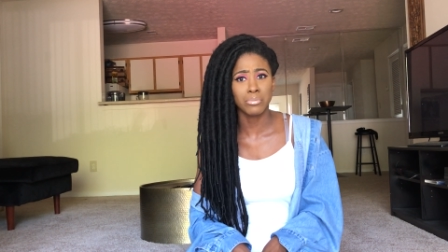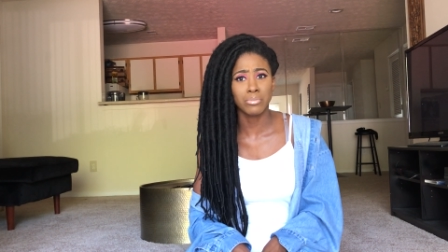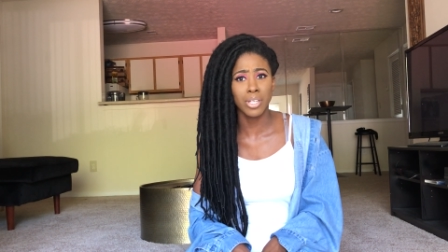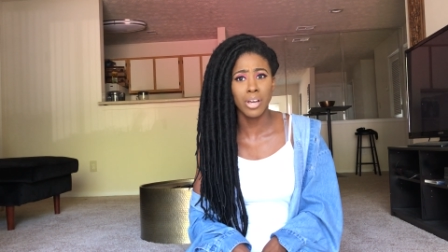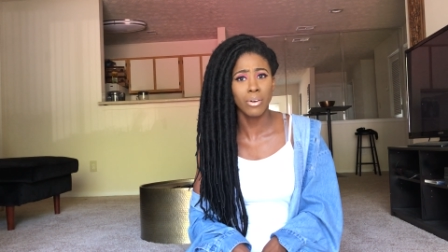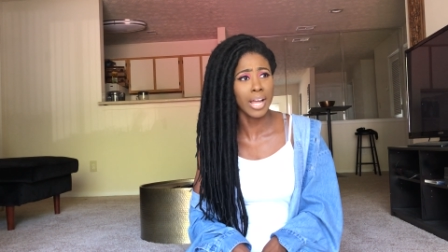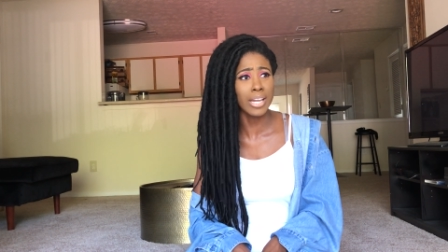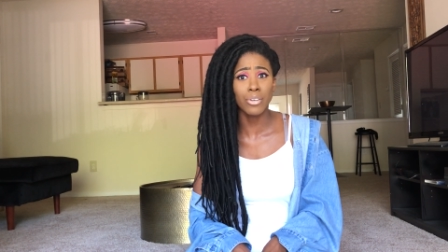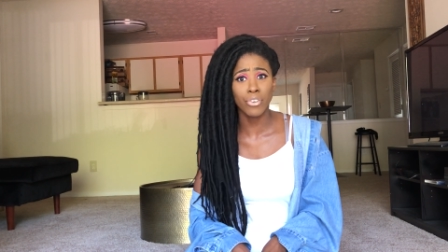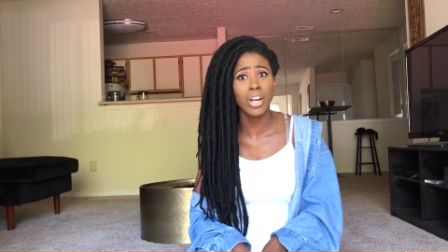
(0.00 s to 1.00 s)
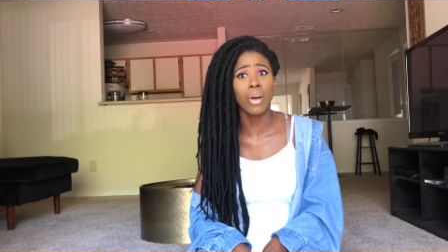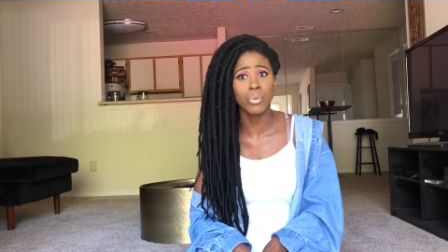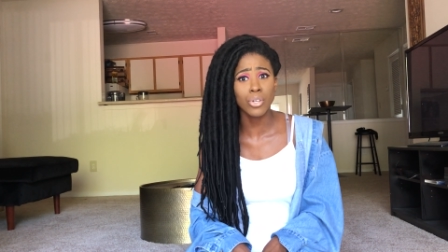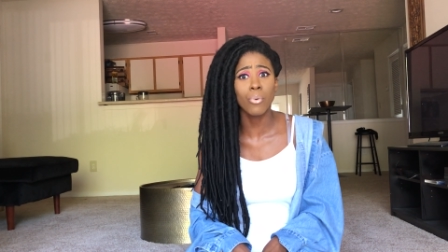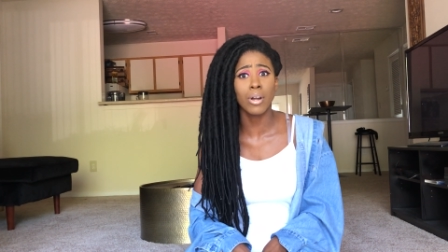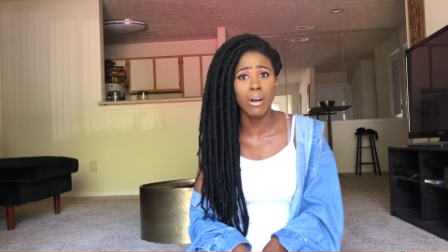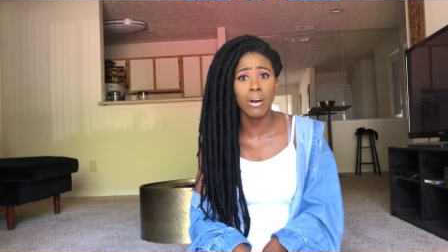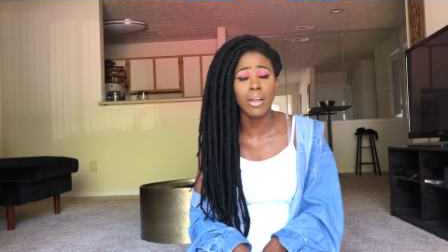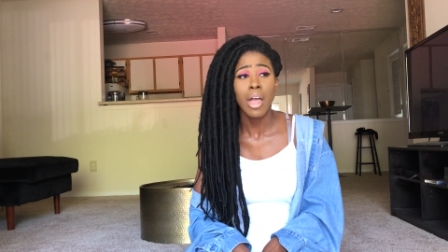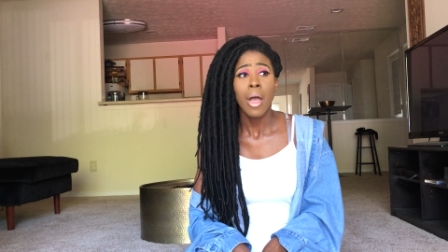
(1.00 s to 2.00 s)
I need to figure out what's going
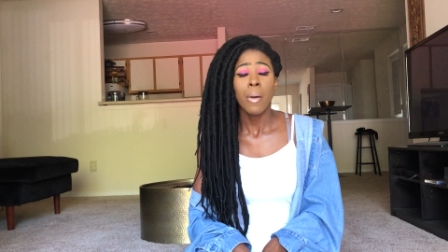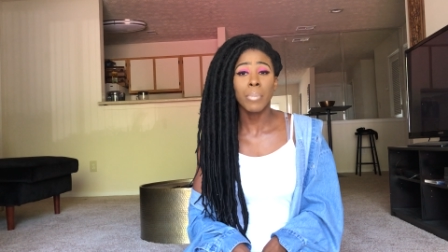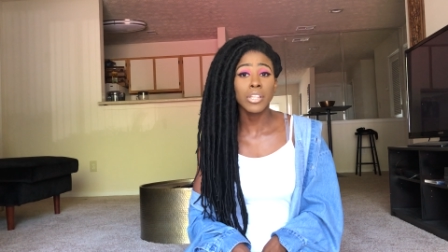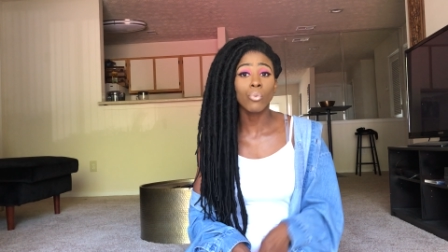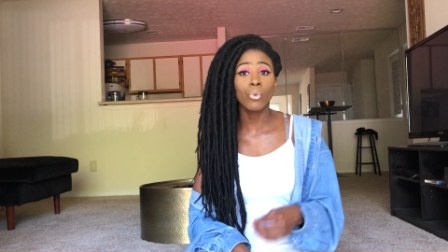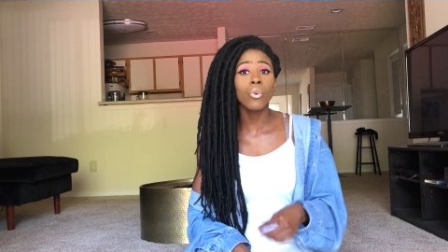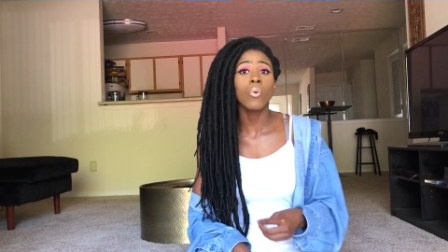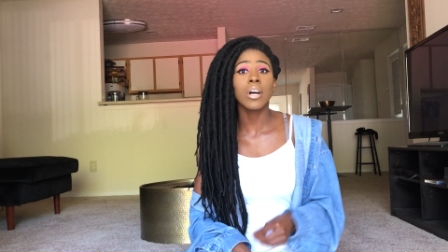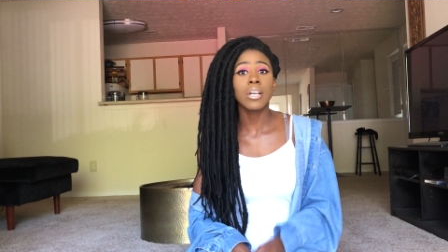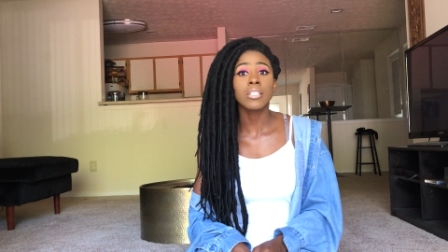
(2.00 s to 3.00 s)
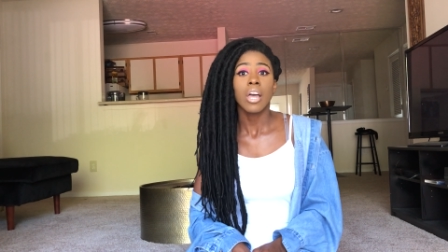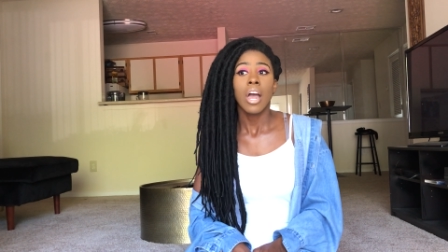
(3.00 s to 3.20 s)
on. But the root was,